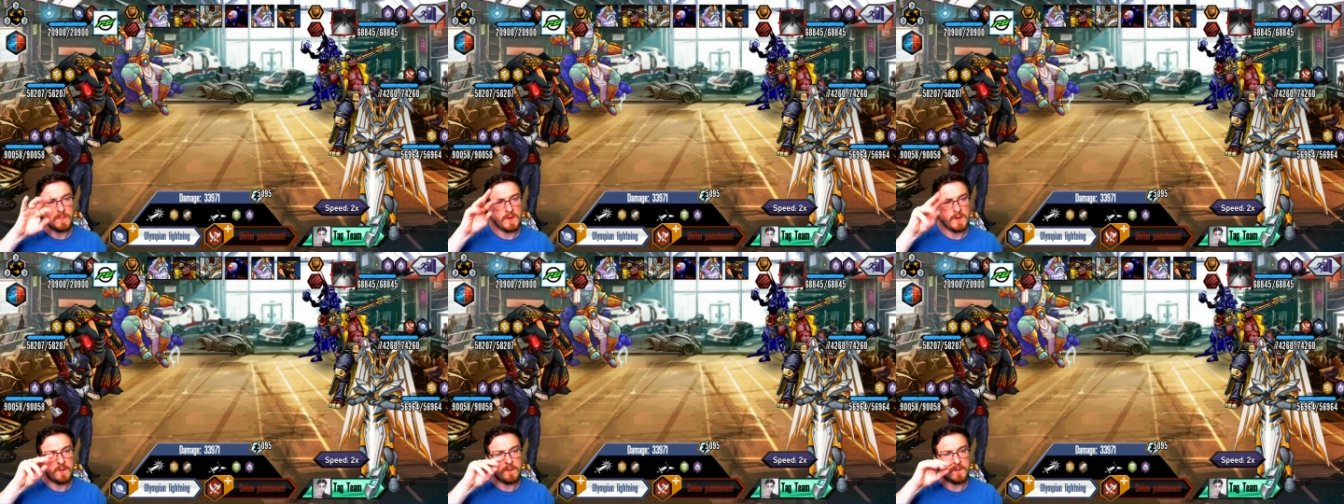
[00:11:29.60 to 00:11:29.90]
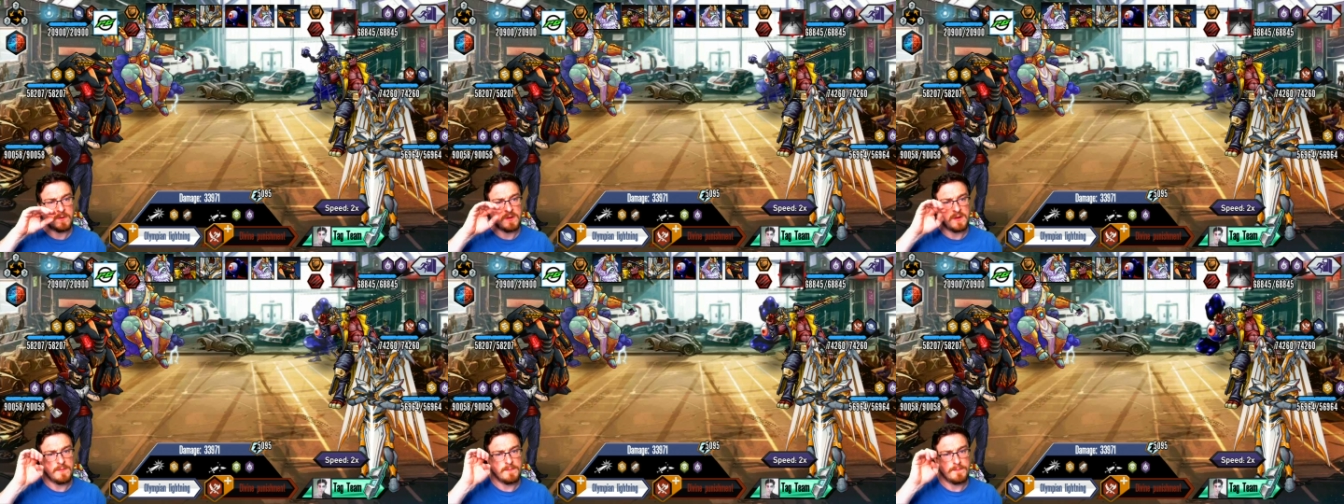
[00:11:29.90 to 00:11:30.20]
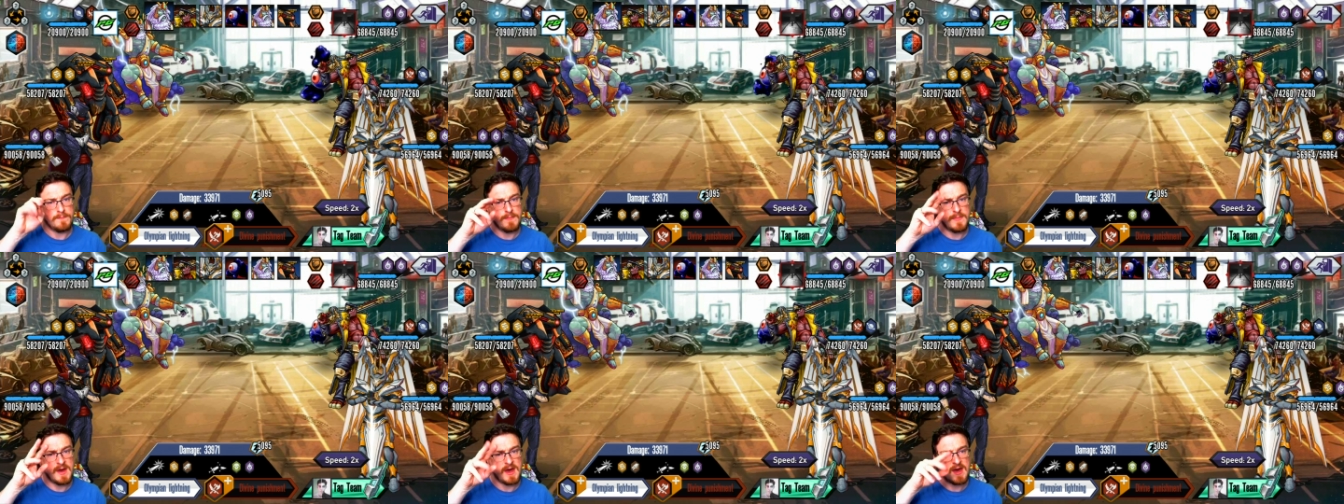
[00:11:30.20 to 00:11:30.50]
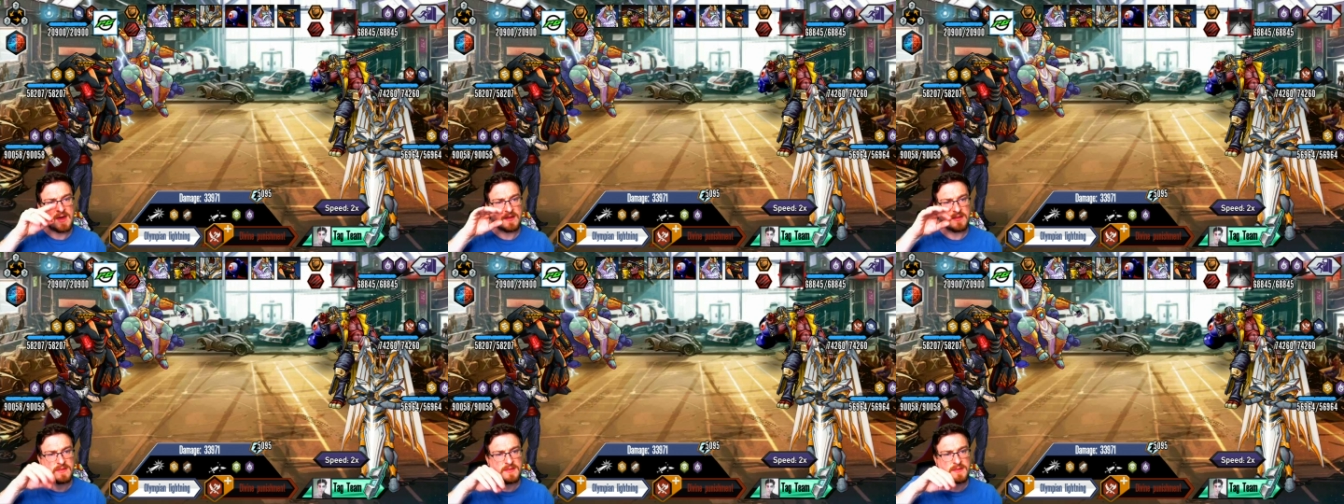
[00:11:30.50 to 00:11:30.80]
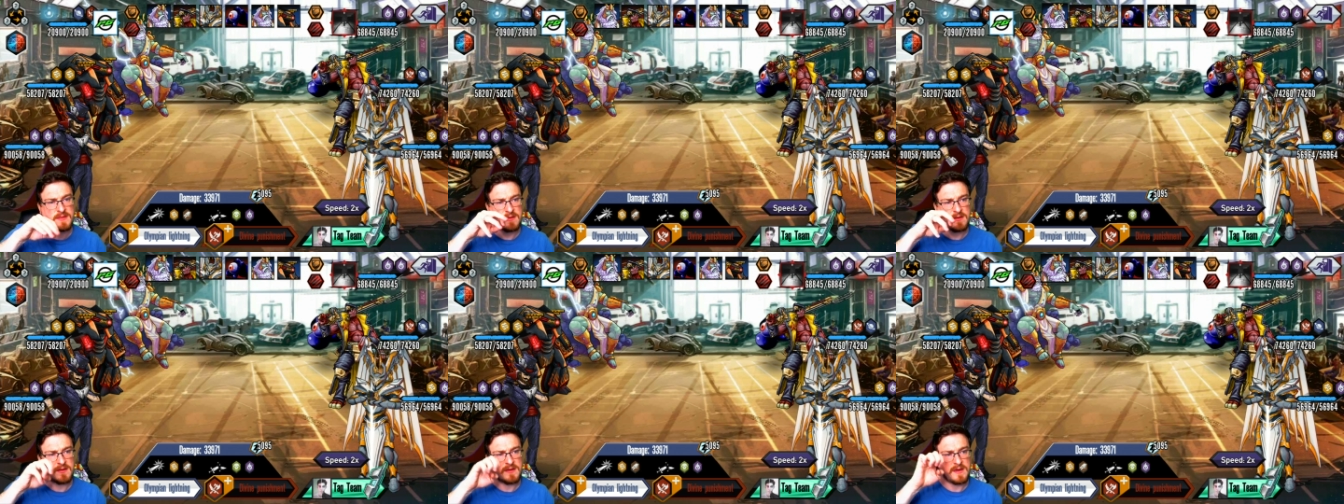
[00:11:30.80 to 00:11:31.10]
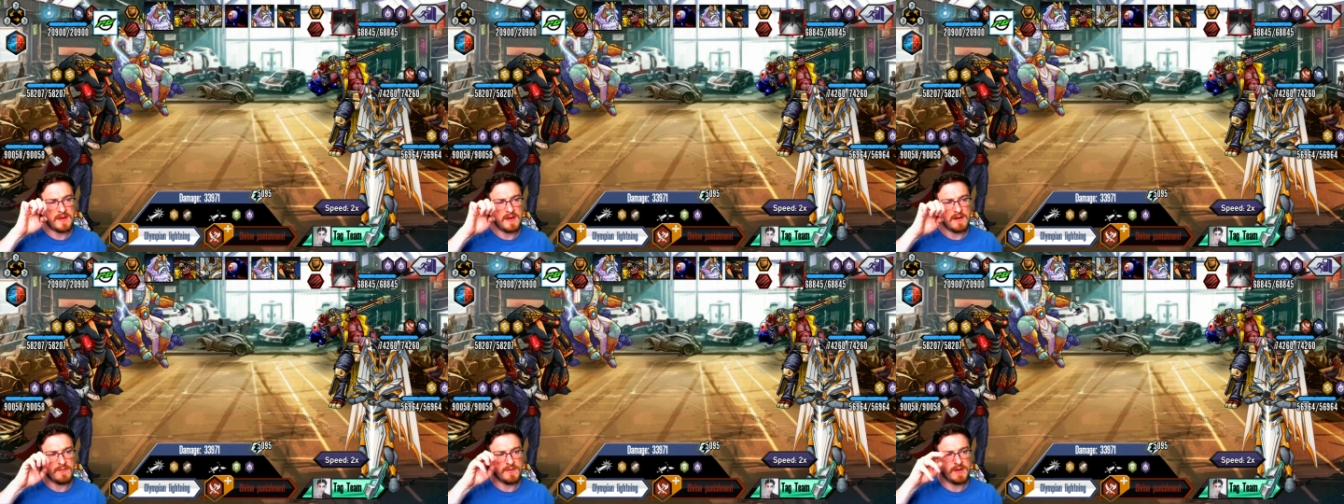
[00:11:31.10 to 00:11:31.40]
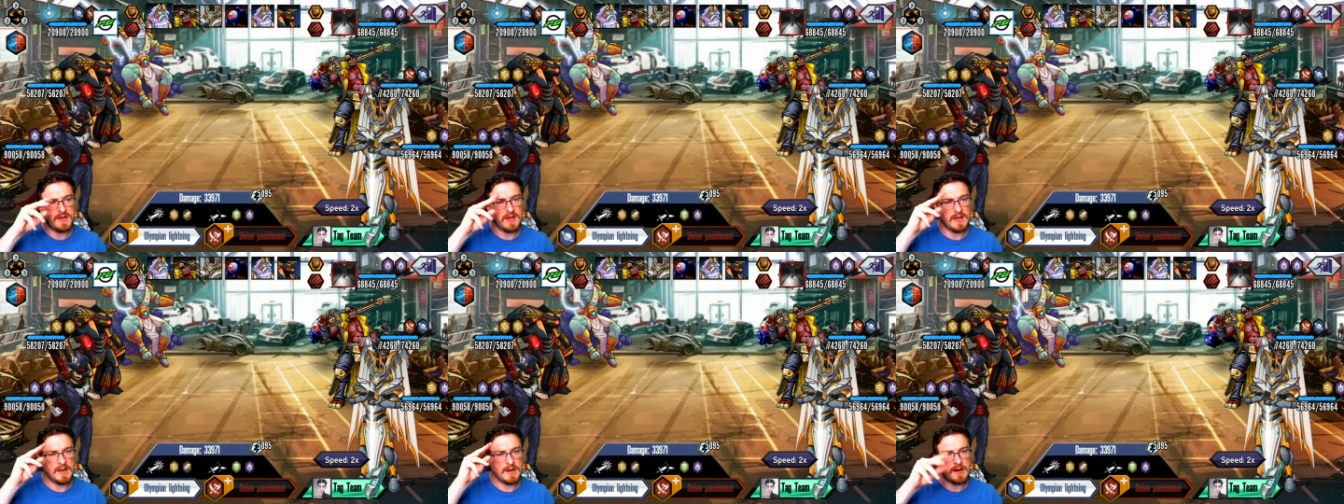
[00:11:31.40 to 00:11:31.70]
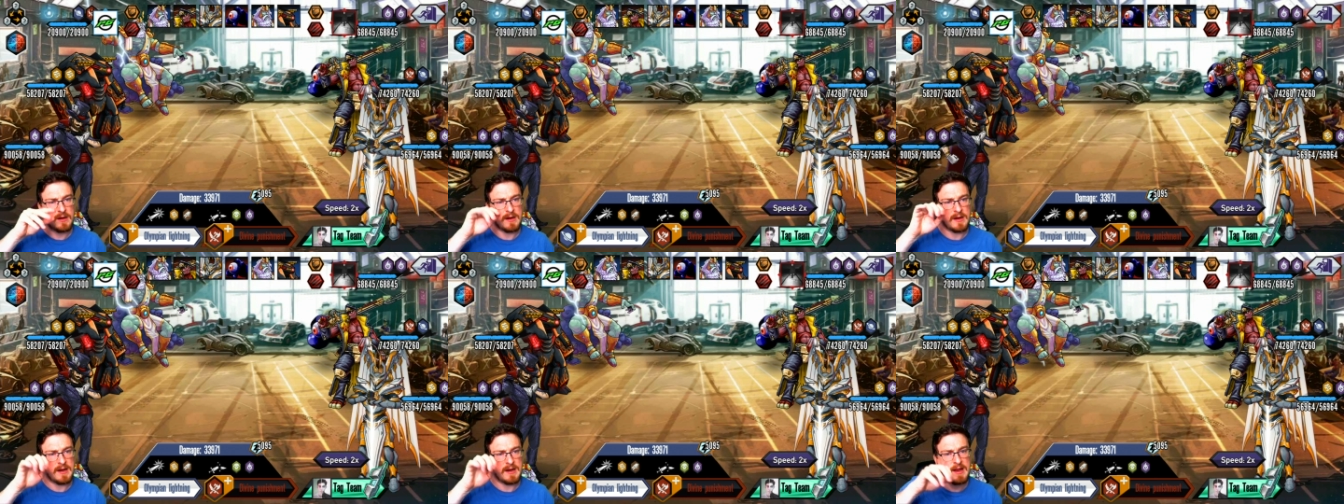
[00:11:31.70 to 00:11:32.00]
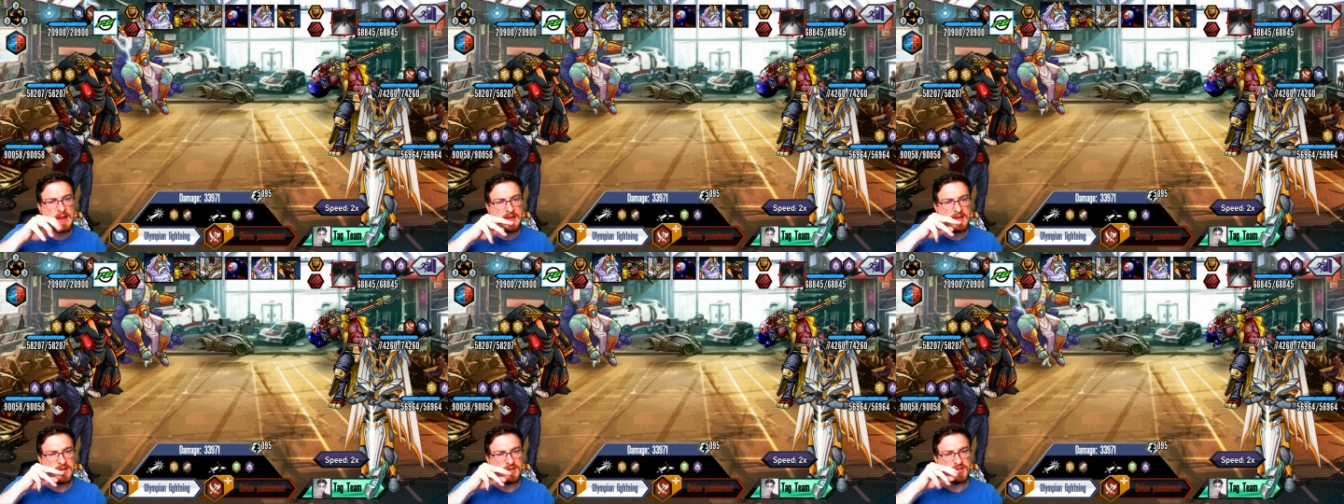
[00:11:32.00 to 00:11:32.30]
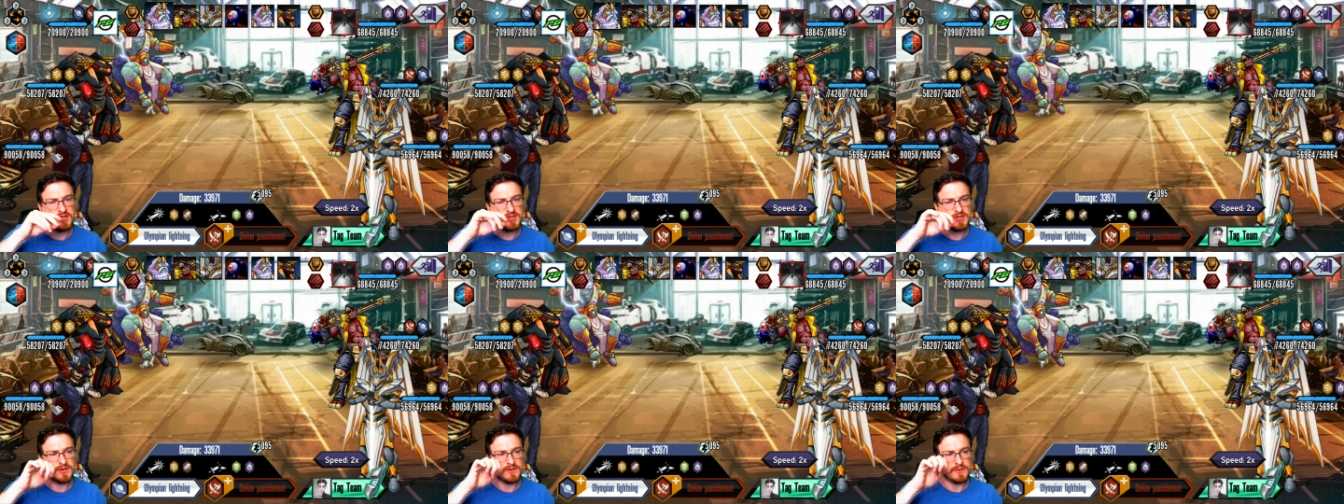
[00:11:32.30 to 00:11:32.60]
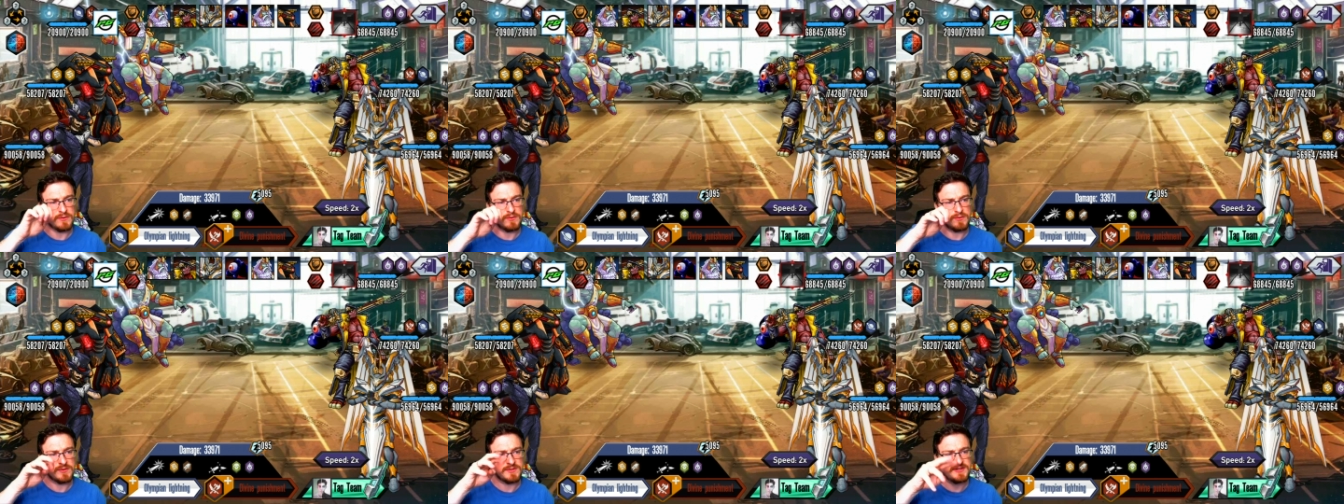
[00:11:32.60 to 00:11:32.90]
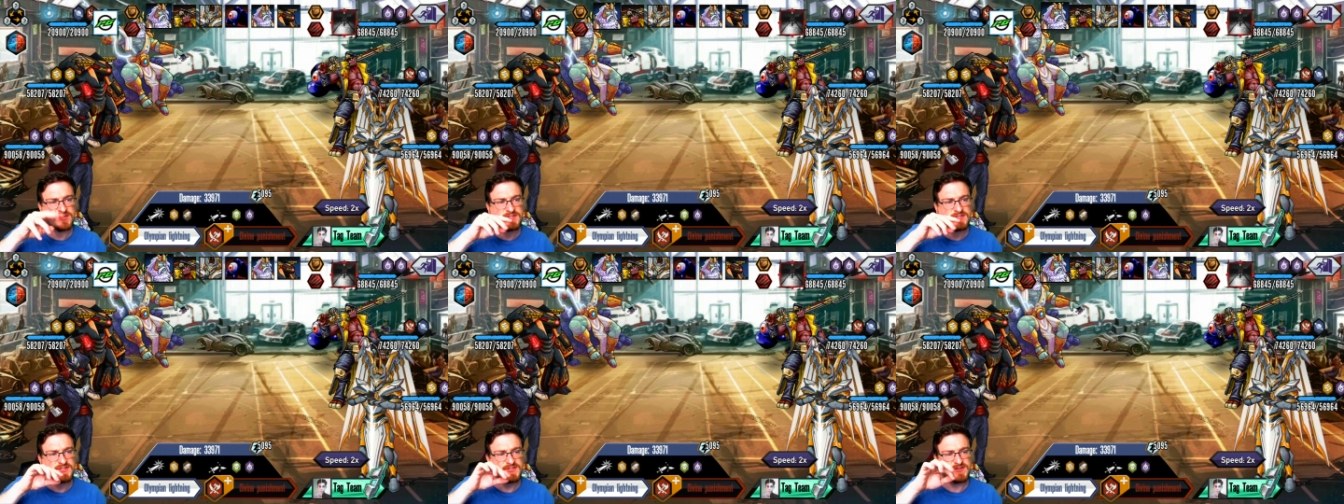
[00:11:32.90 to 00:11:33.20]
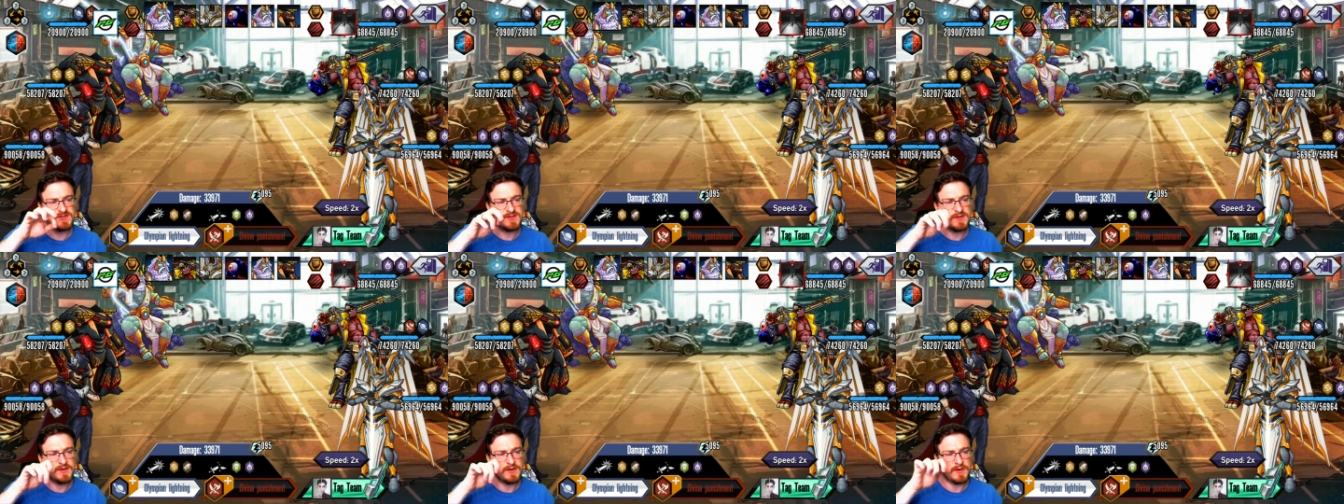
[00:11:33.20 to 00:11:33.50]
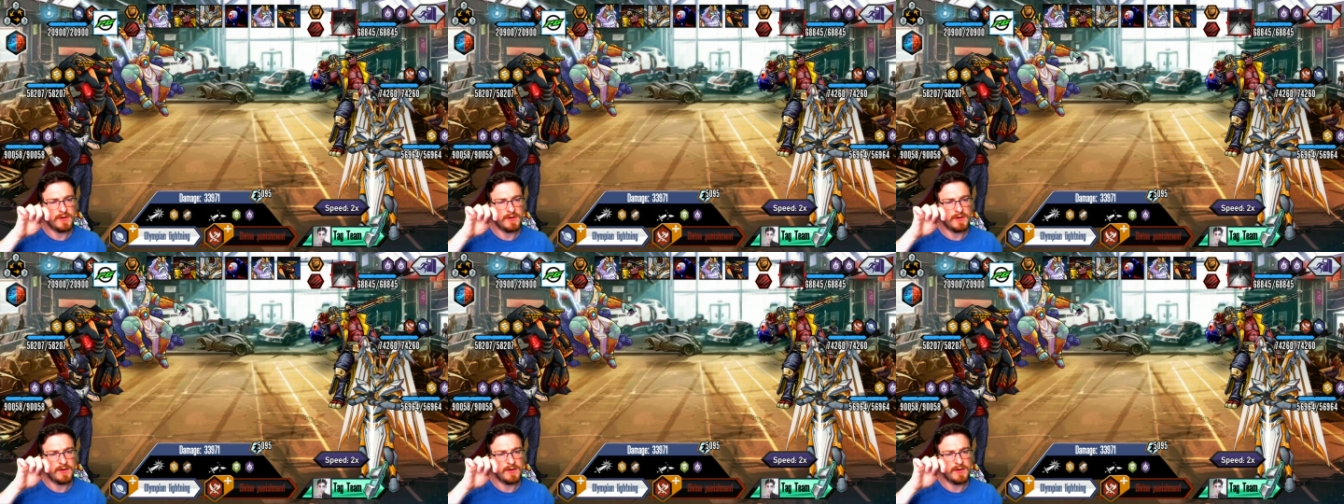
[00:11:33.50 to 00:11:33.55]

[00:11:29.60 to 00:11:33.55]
doing the math calculations.